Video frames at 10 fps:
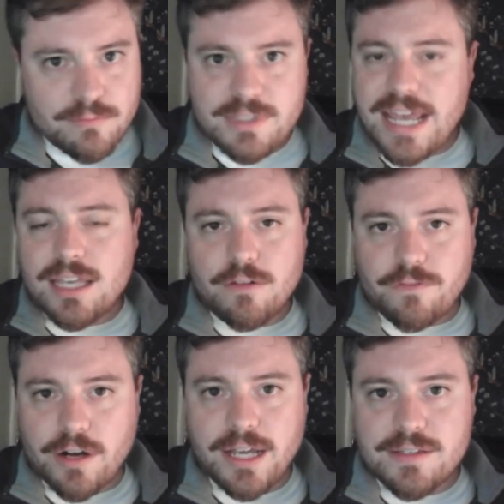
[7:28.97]
taking
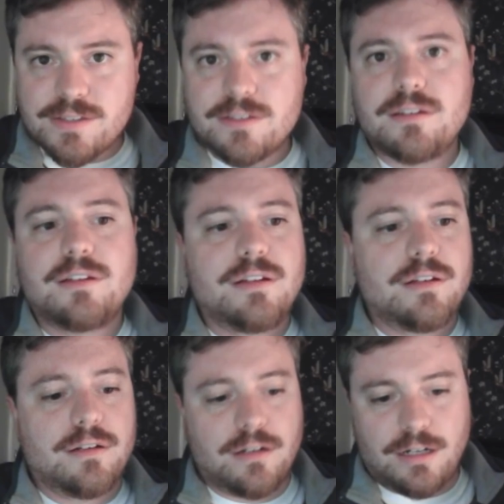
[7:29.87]
France,
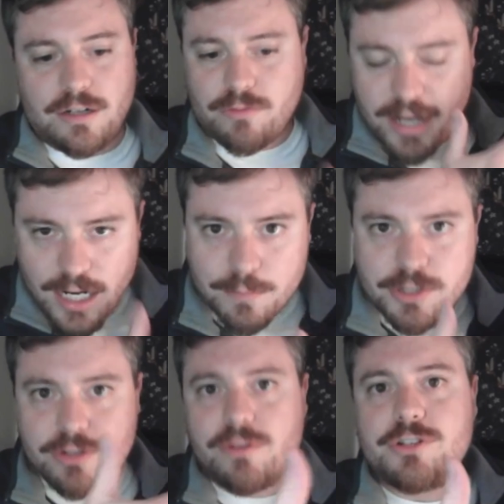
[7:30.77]
right up
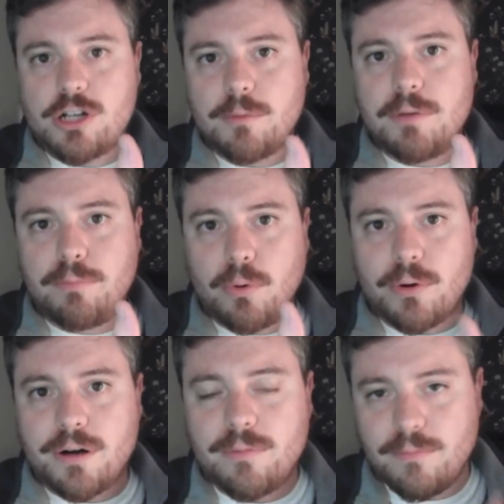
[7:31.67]
to the German
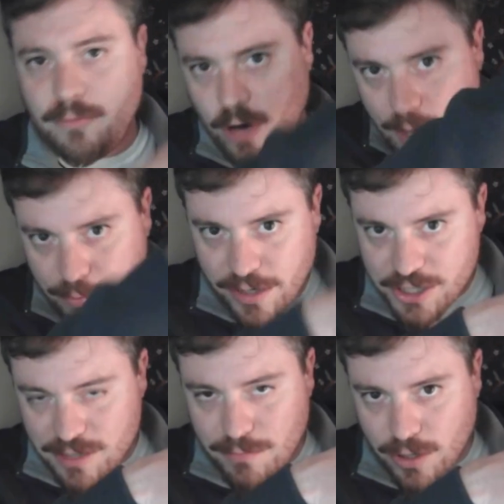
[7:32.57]
border,
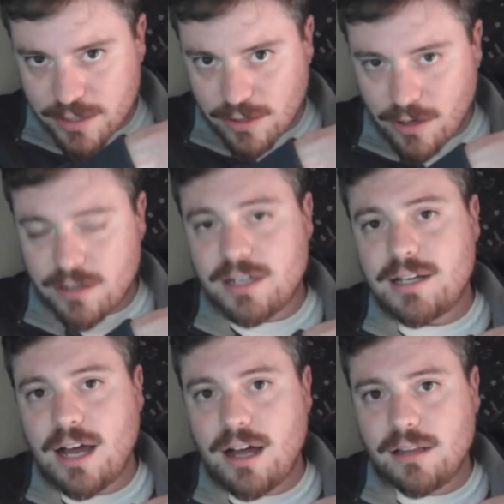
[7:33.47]
Operation Market Garden
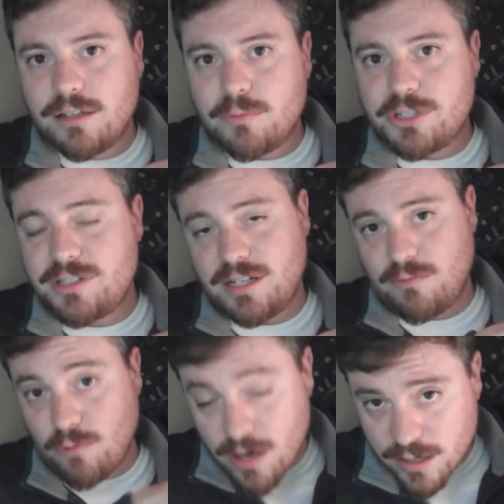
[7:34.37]
into Holland, which
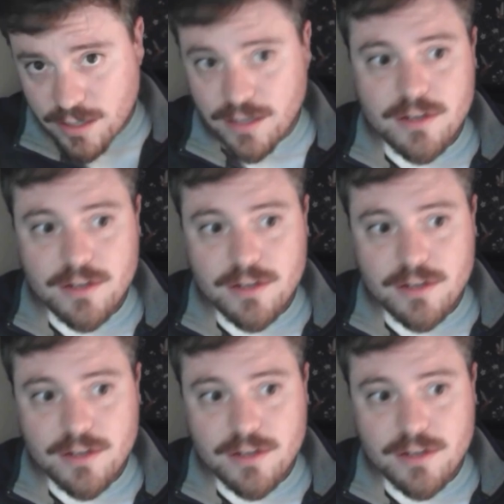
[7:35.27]
didn't work,